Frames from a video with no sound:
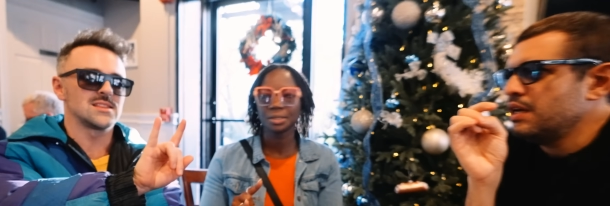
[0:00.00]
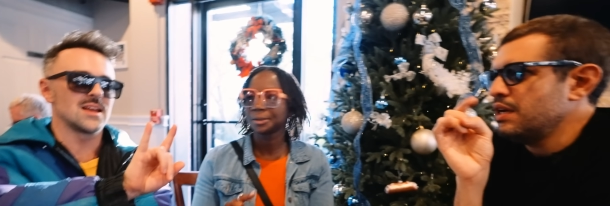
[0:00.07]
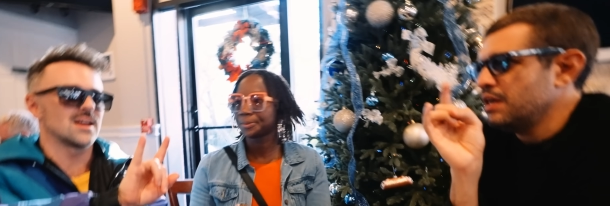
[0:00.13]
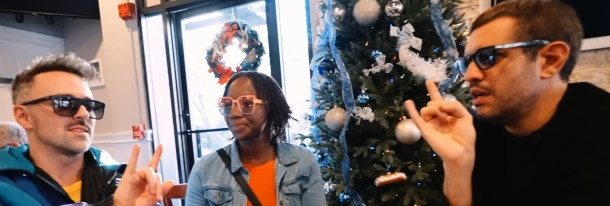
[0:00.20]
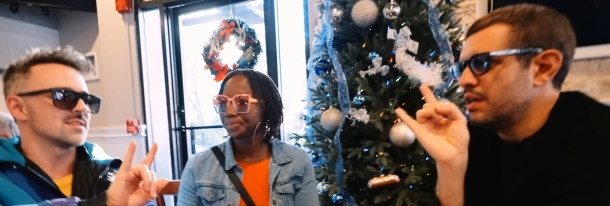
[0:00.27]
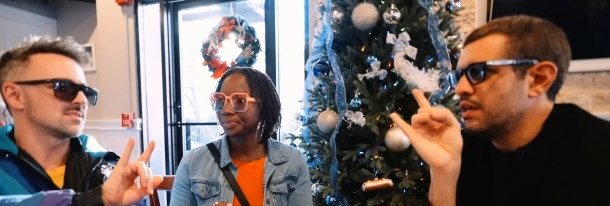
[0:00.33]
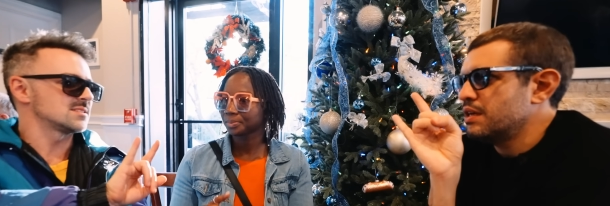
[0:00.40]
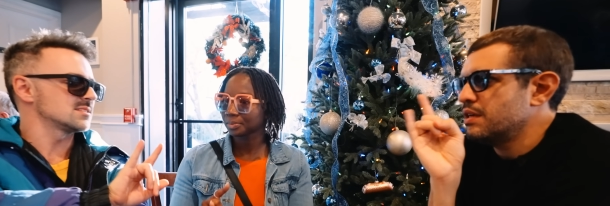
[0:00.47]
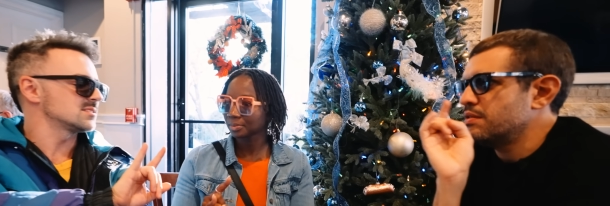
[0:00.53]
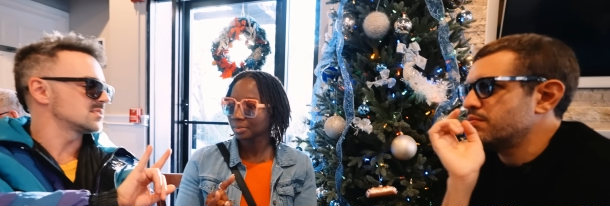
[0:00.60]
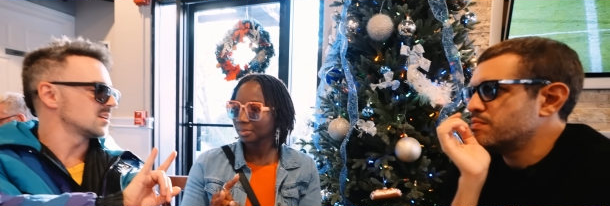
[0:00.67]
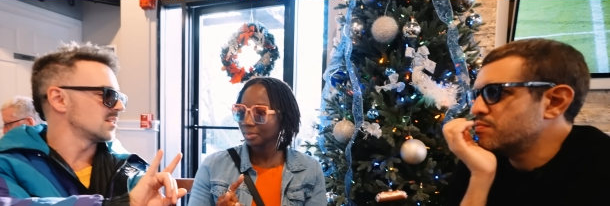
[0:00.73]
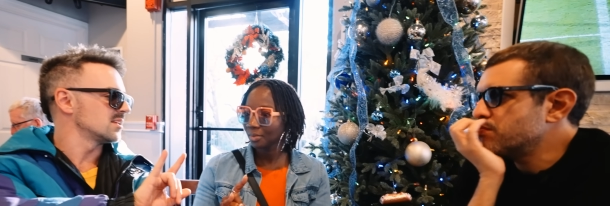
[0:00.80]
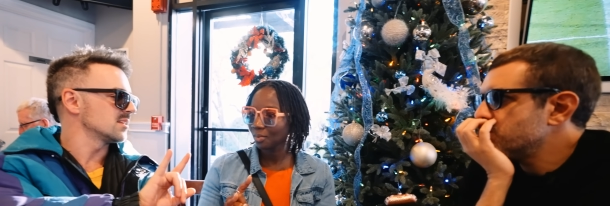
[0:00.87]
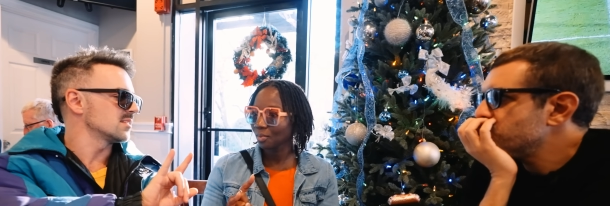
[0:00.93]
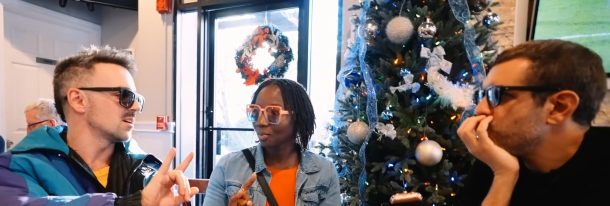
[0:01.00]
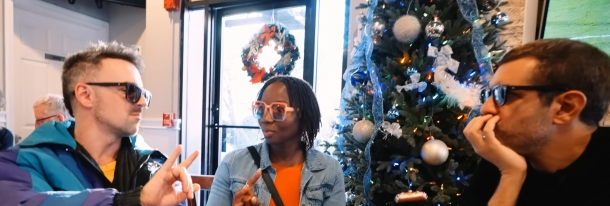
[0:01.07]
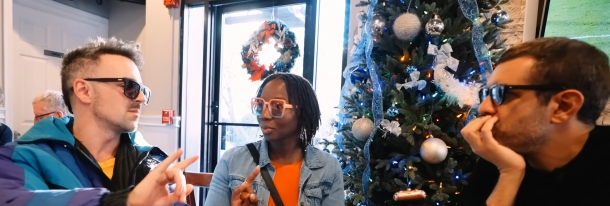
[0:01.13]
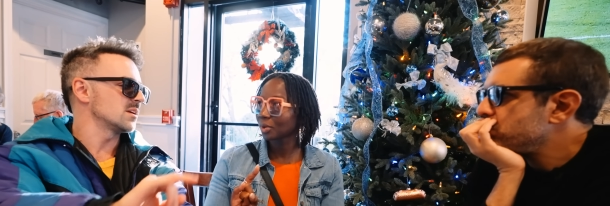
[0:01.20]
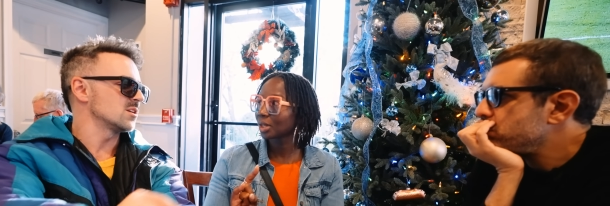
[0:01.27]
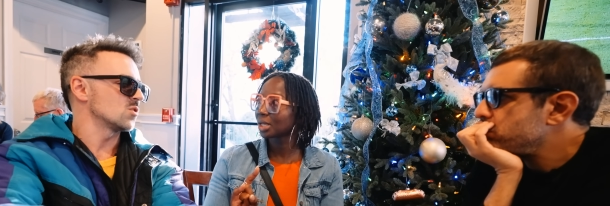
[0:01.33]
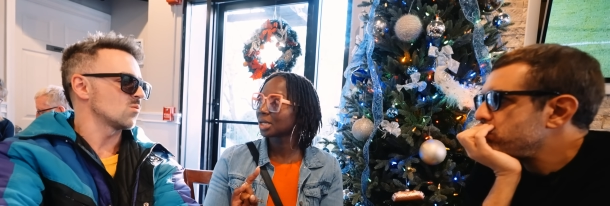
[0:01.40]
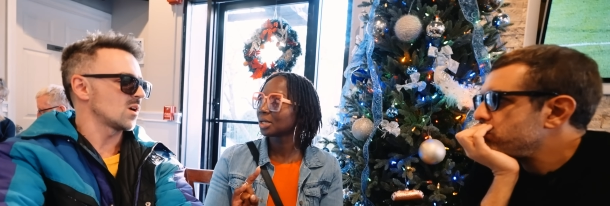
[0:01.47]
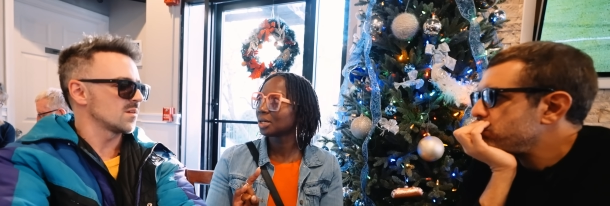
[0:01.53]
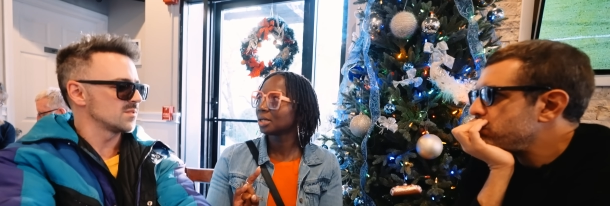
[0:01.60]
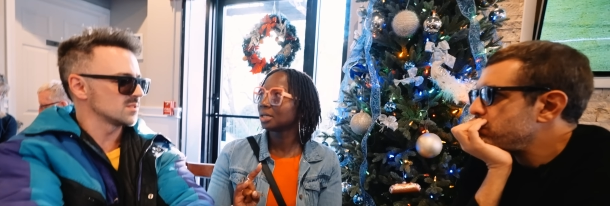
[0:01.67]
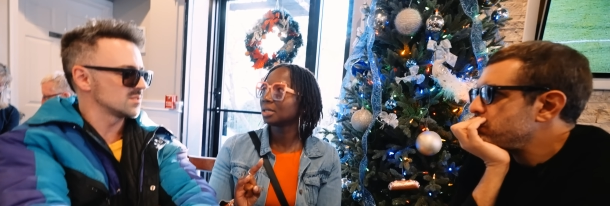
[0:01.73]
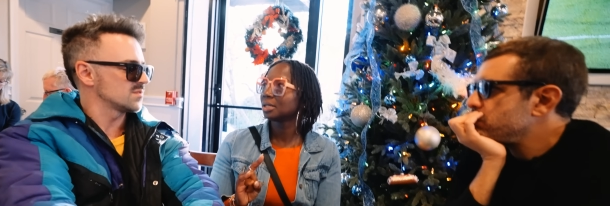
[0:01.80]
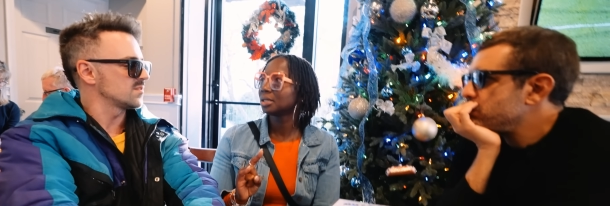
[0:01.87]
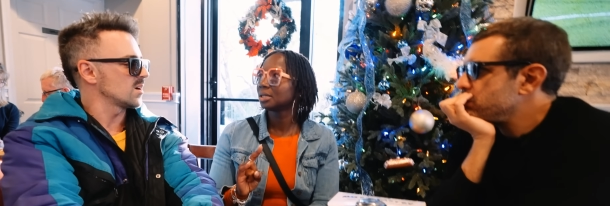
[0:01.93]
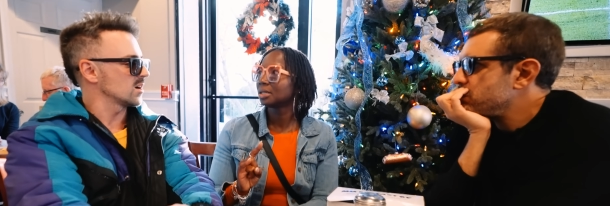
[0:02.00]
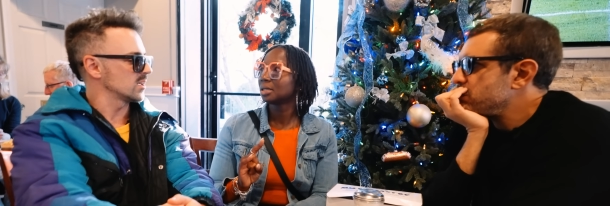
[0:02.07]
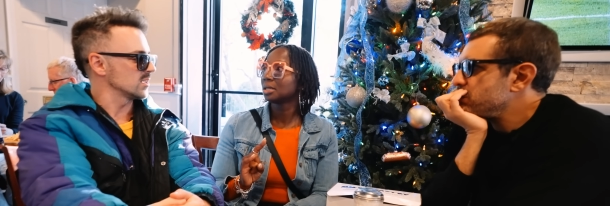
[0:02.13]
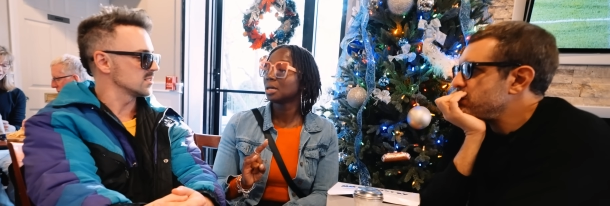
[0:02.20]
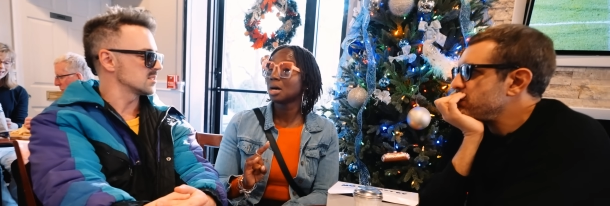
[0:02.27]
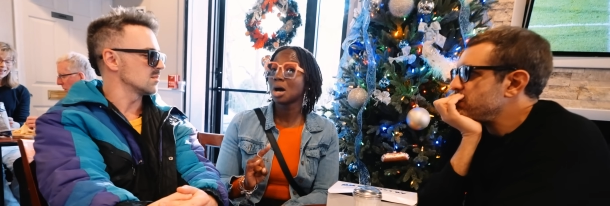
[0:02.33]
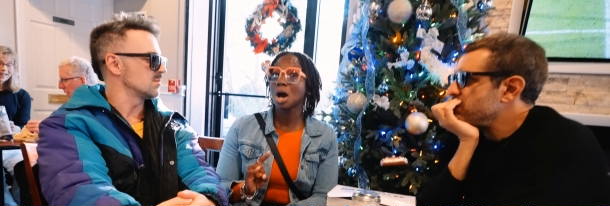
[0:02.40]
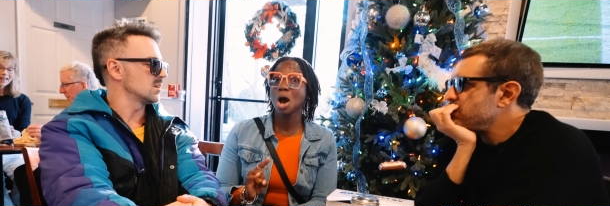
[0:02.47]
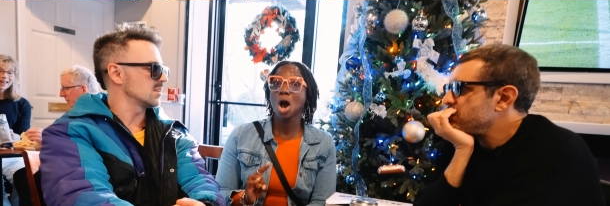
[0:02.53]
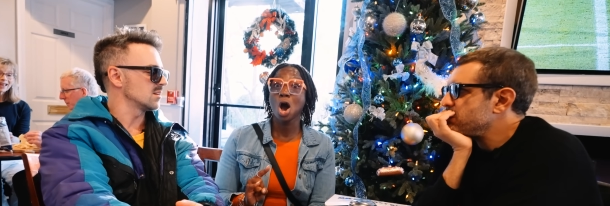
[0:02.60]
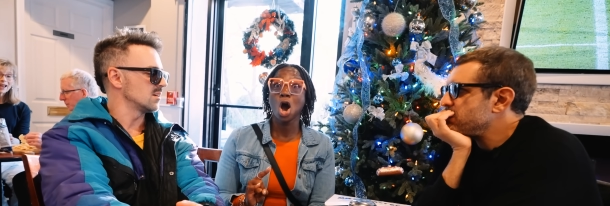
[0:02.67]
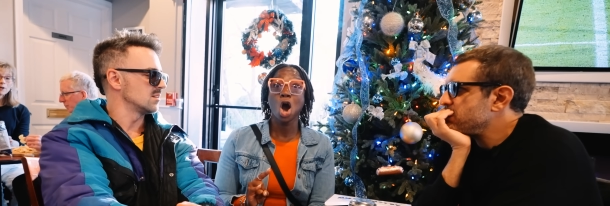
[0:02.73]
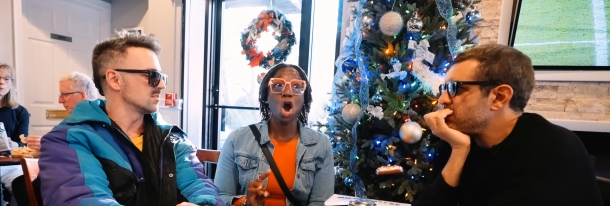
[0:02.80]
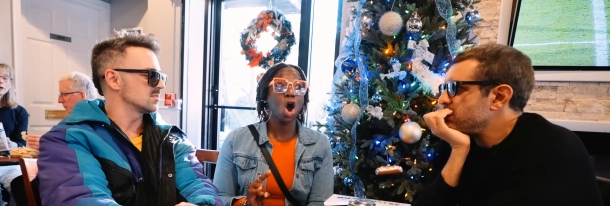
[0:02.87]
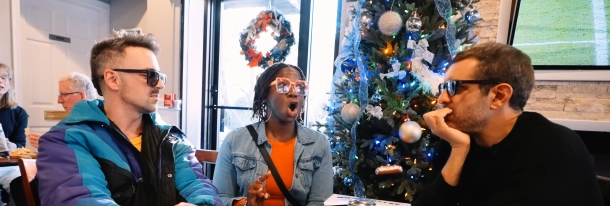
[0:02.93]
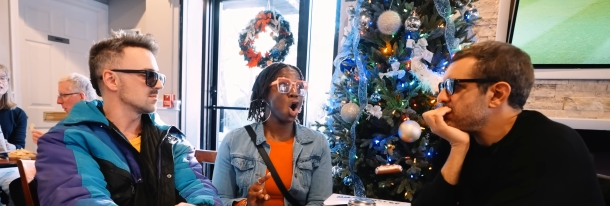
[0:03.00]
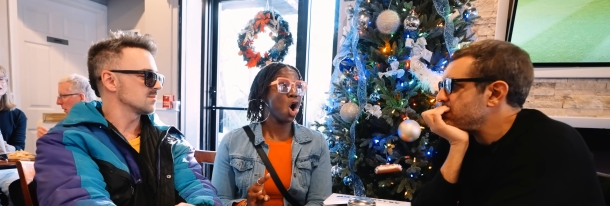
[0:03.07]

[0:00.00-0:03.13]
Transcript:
Speaker 1: that. This is telling them that your wife is fucking somebody else.